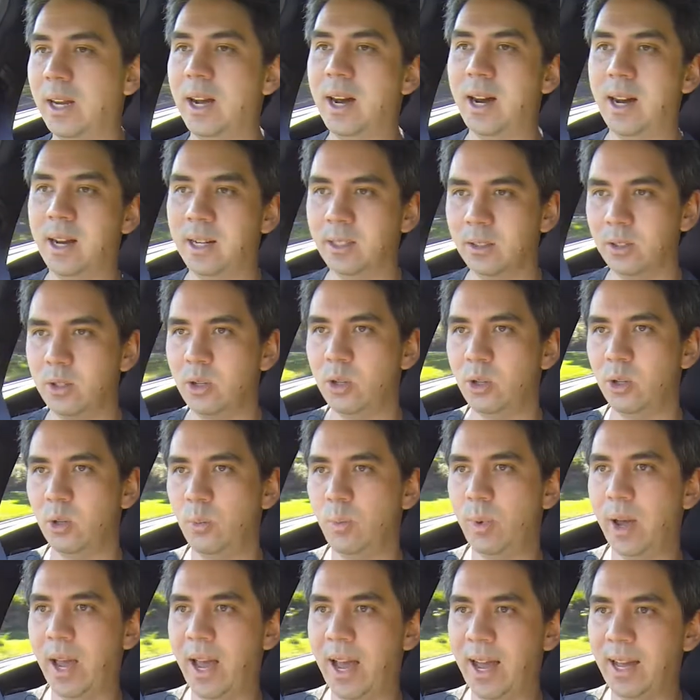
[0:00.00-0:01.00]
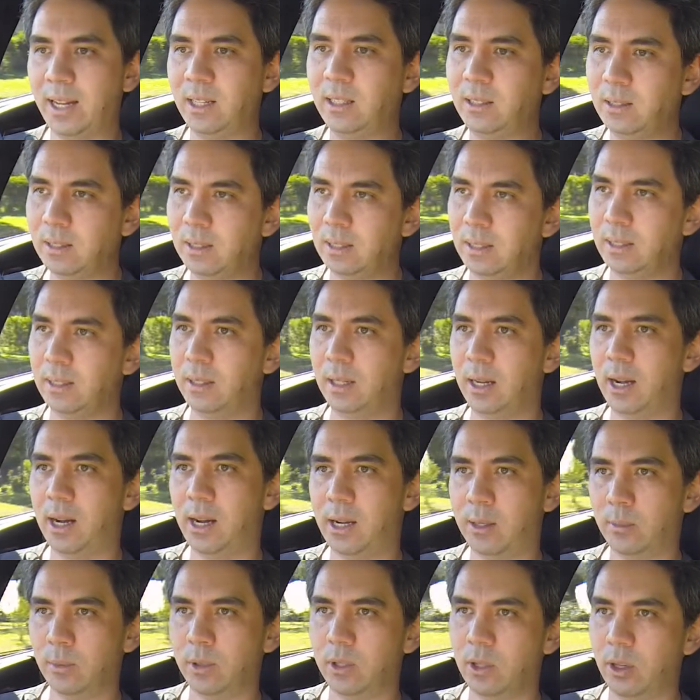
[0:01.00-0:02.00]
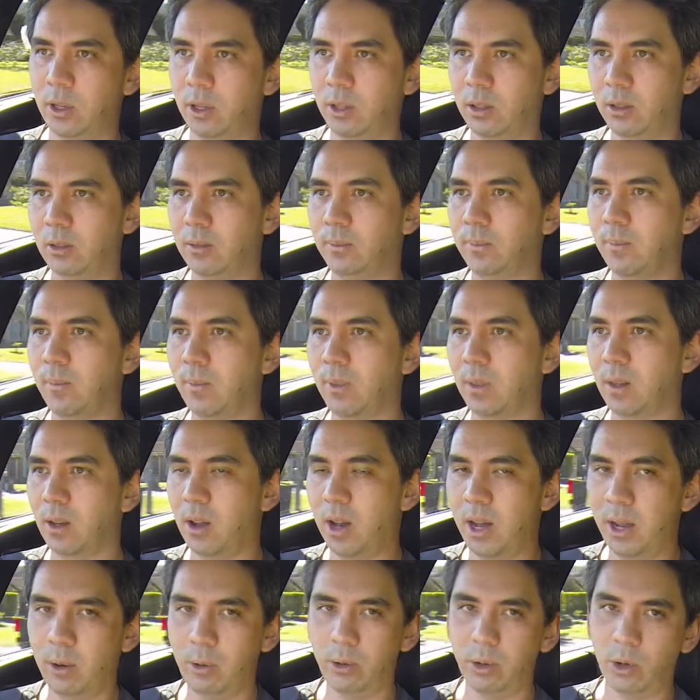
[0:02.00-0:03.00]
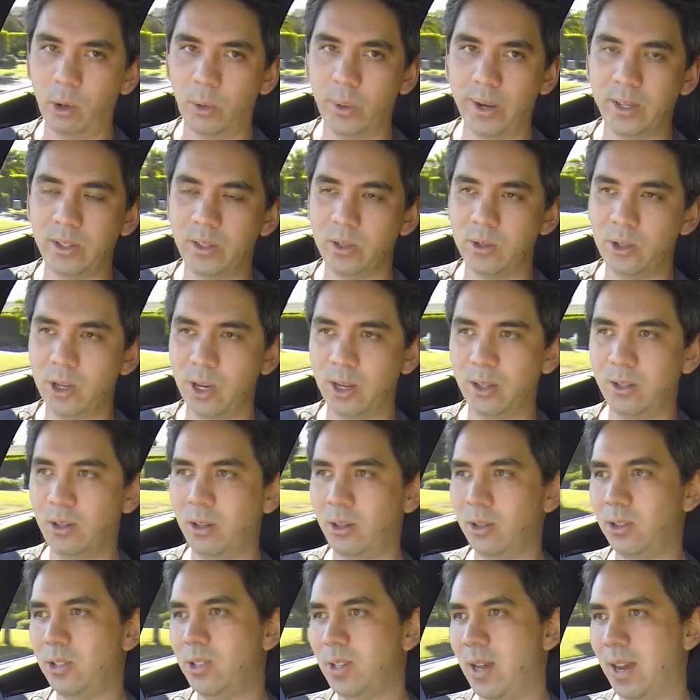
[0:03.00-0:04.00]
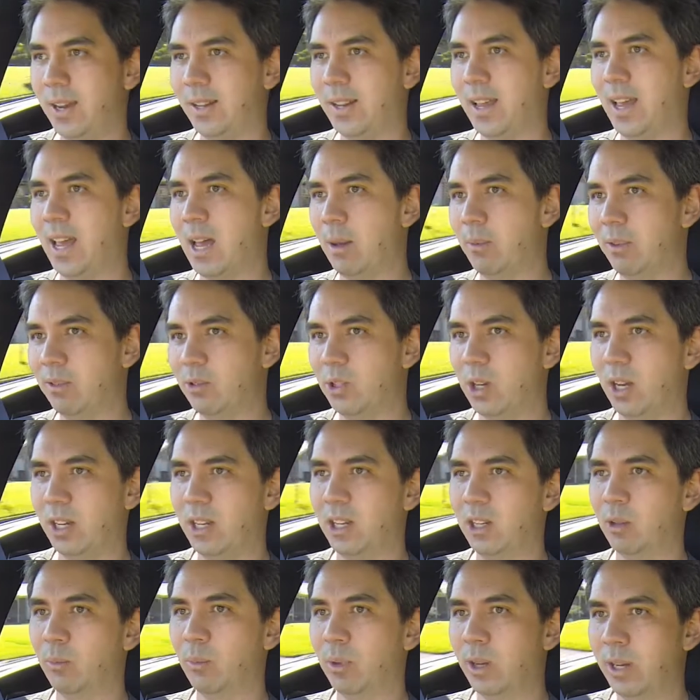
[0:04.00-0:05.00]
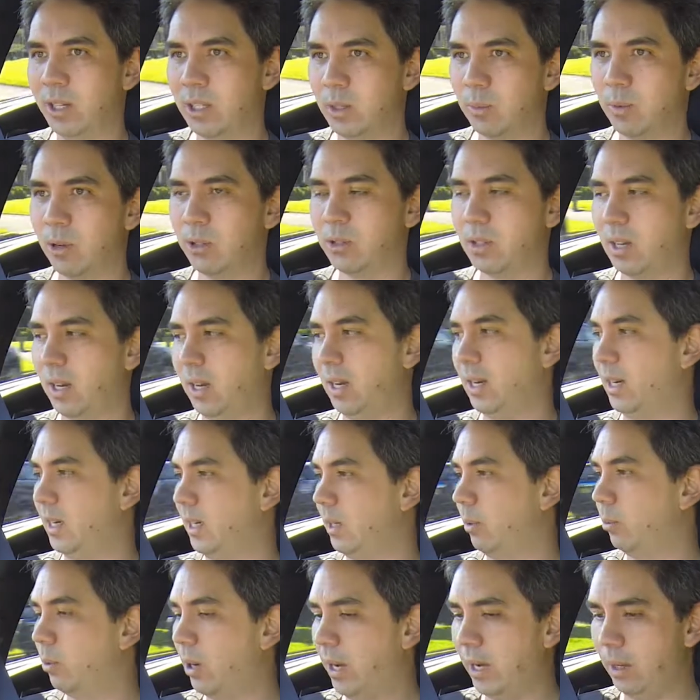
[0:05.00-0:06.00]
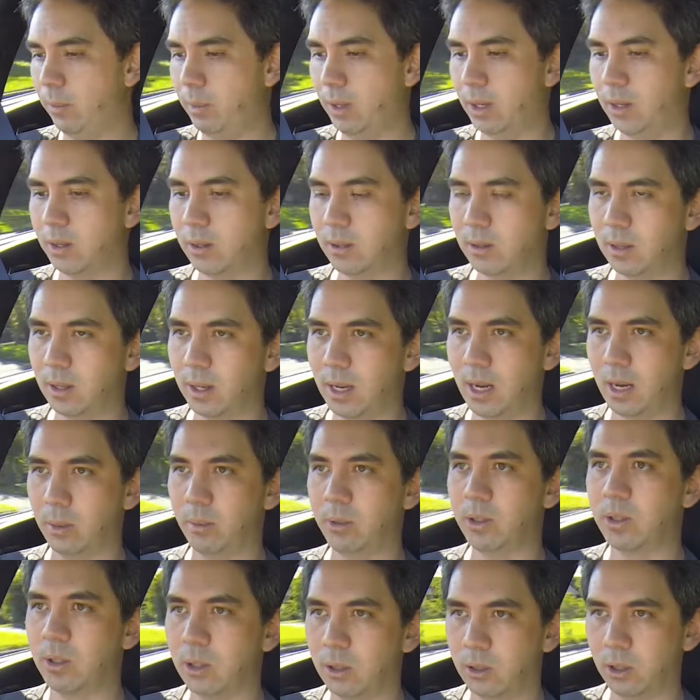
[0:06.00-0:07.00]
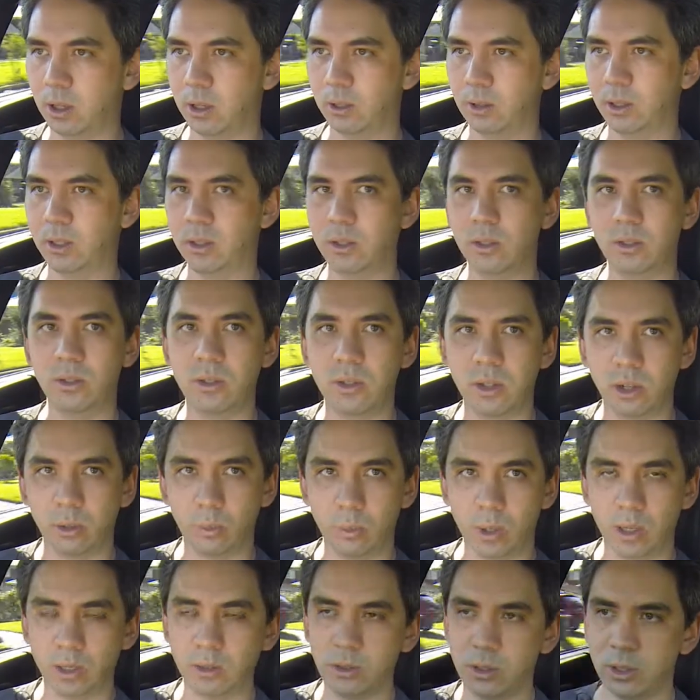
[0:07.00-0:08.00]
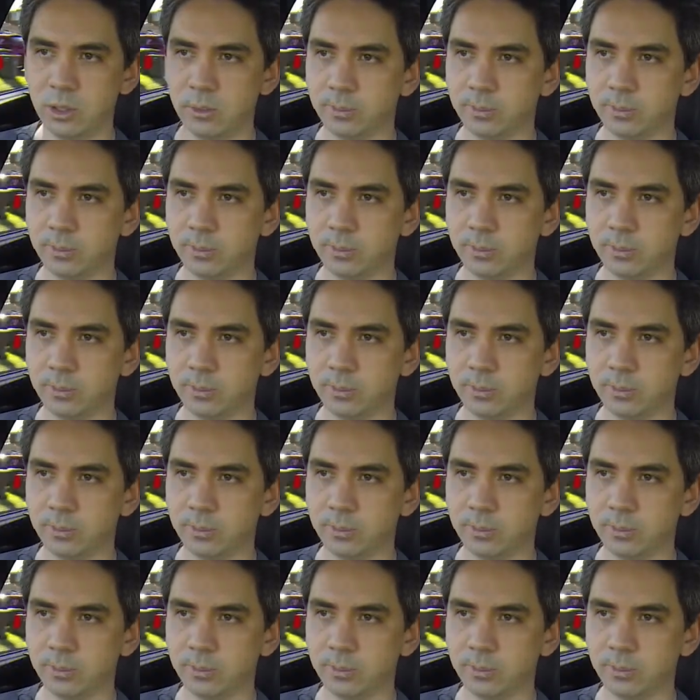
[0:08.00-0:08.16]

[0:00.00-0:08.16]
aren't too bad, so I would always suggest that you stay in the habit of checking your blind spots anyway, because the cameras can only do so much.